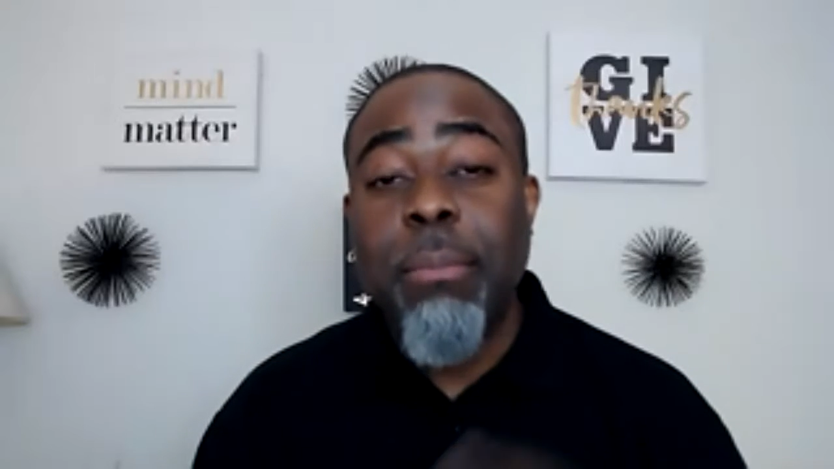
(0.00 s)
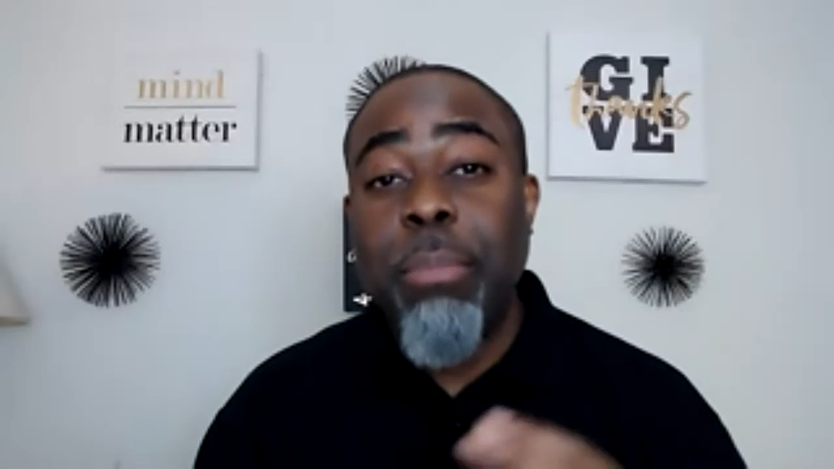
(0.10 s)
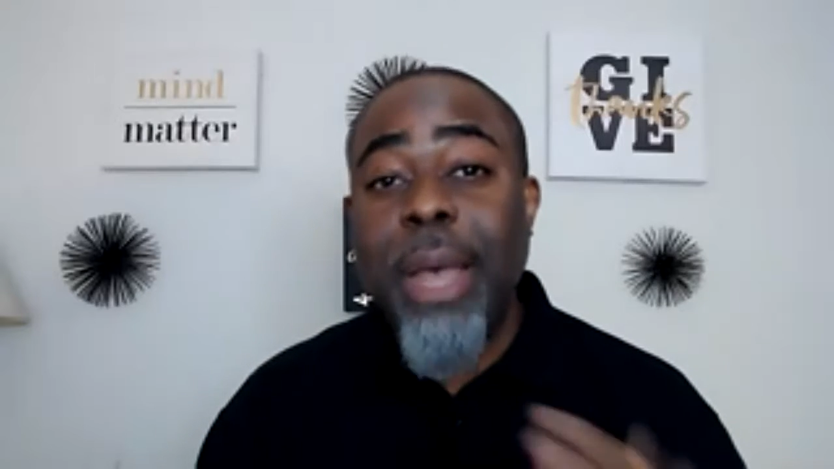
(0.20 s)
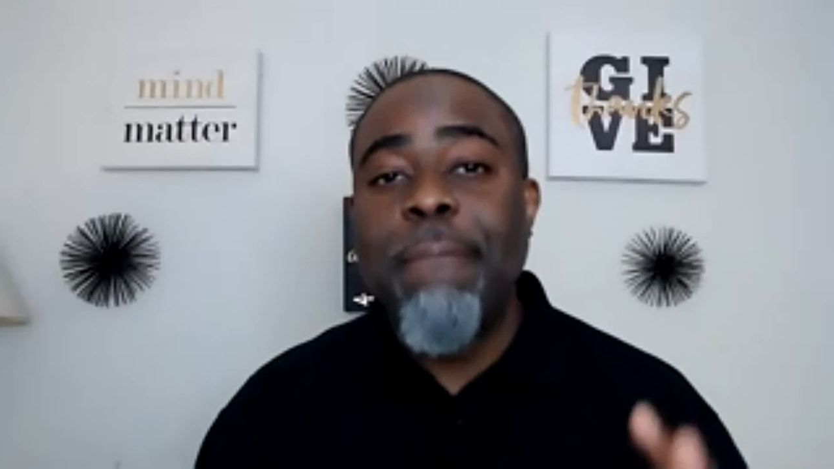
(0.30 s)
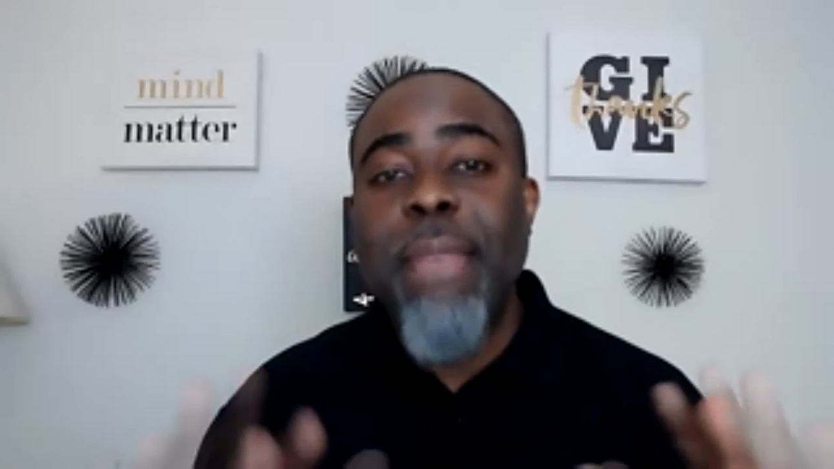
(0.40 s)

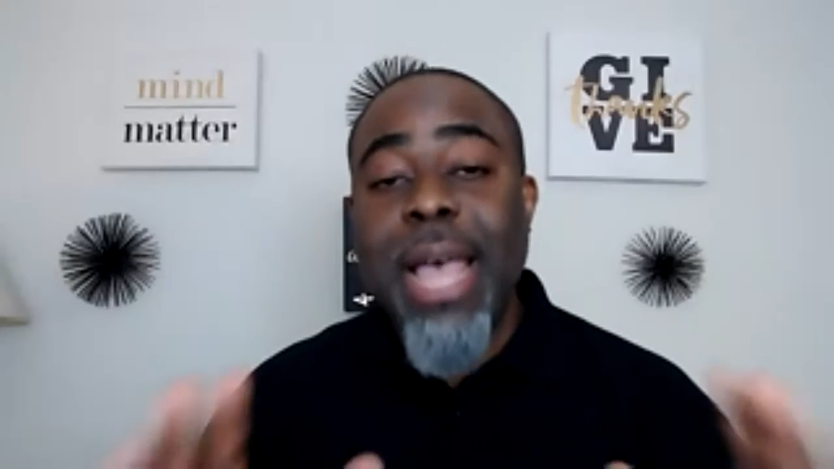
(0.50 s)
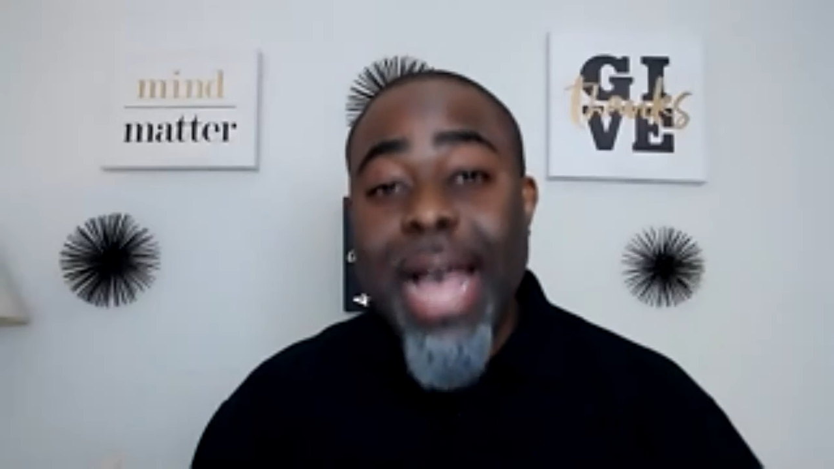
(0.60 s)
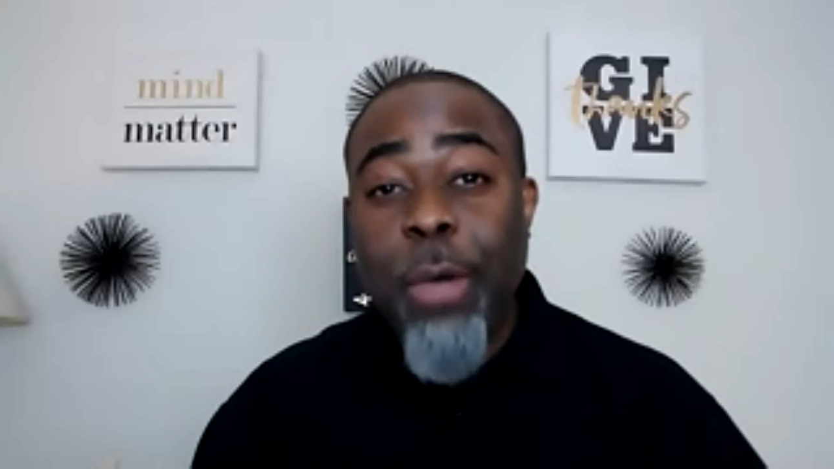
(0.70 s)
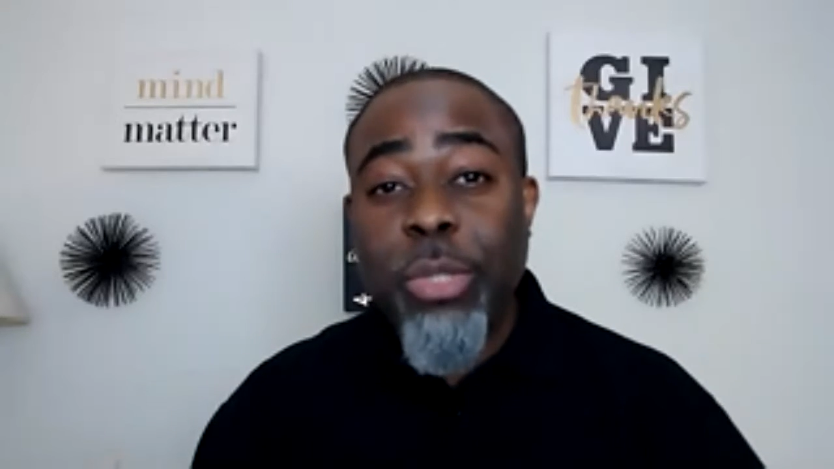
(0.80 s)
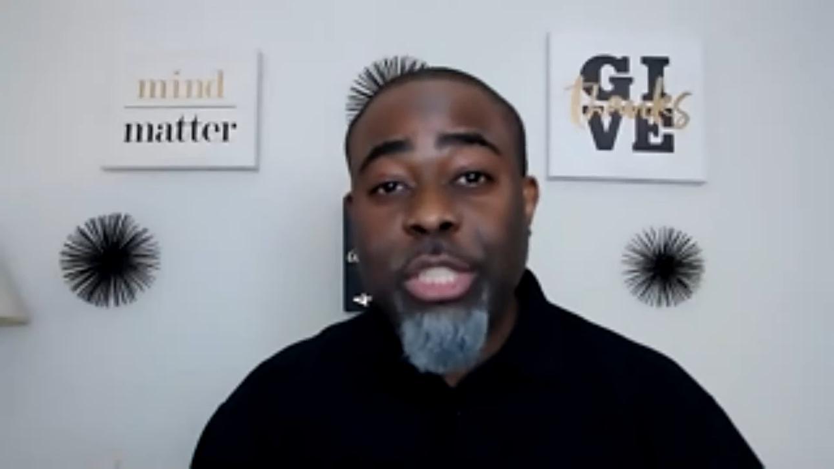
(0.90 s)
but
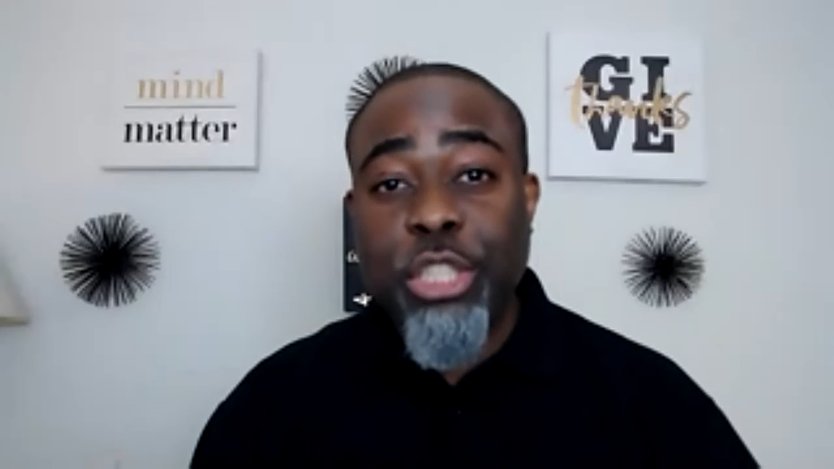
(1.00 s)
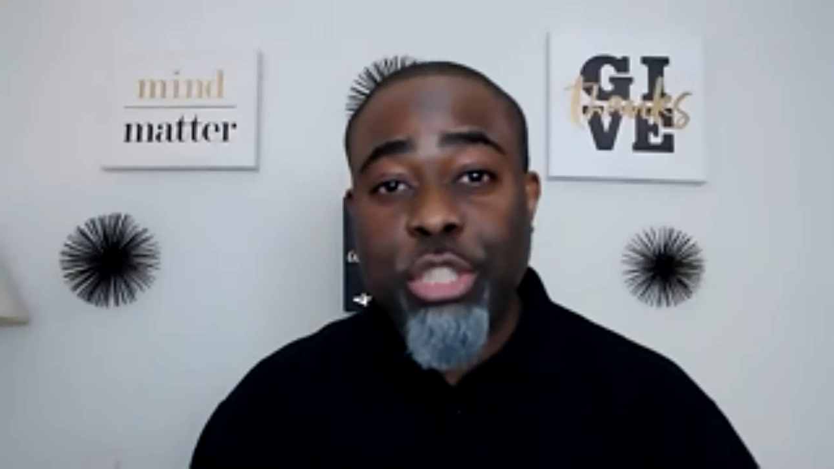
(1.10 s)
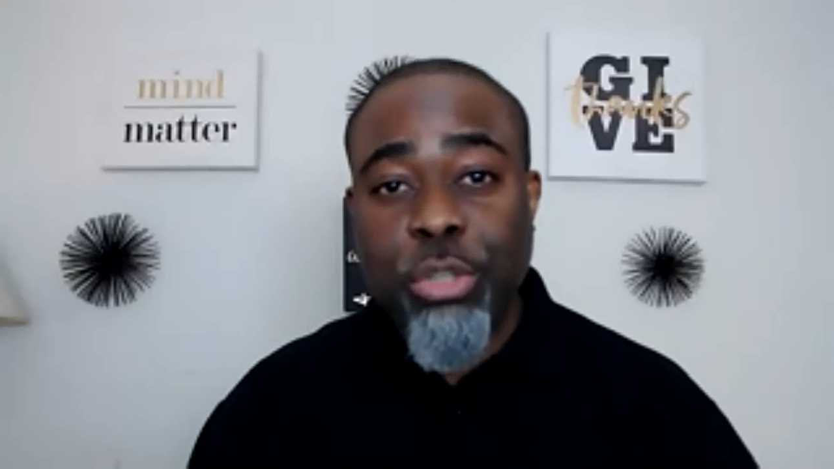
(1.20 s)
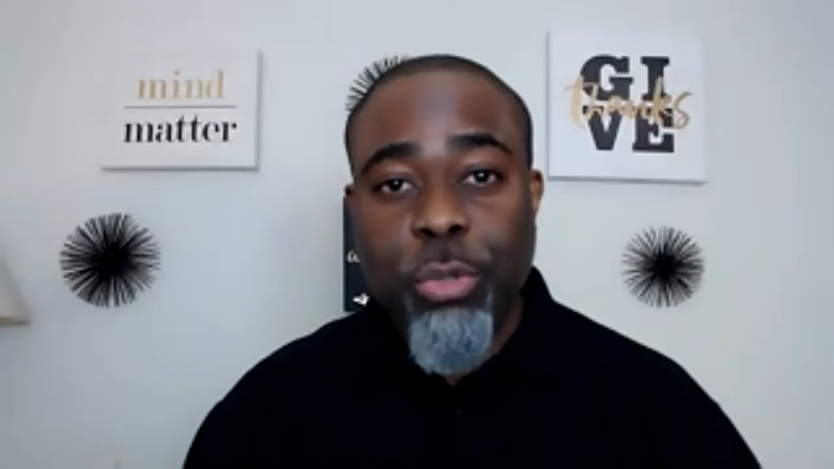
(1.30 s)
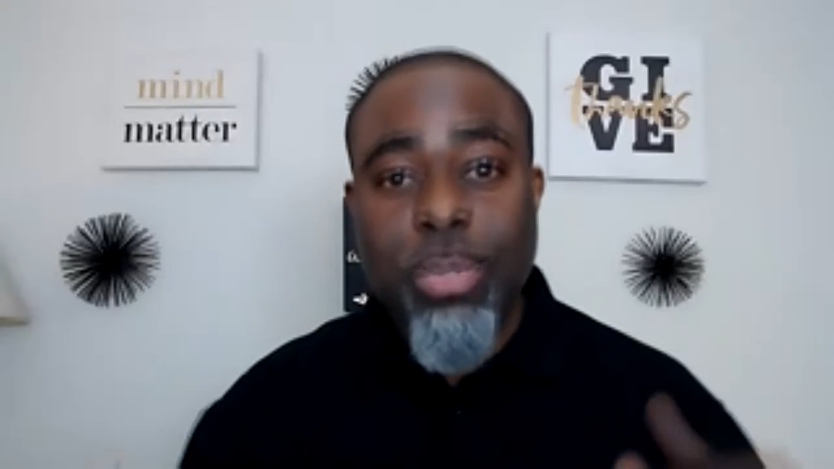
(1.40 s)
I was in
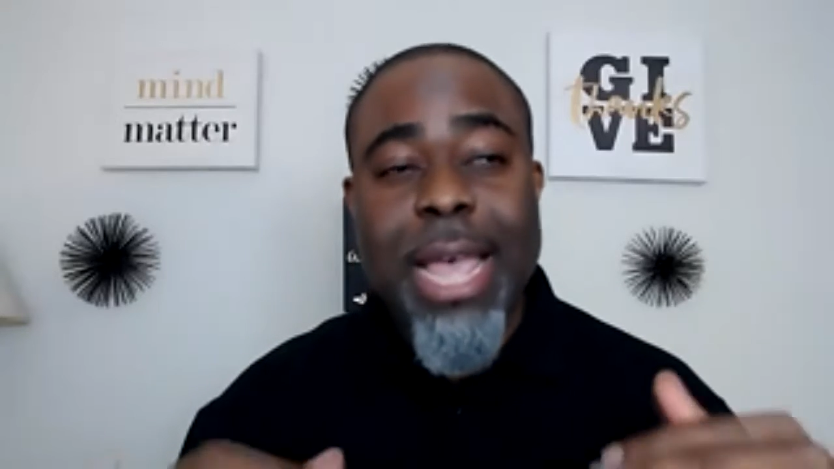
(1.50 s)
school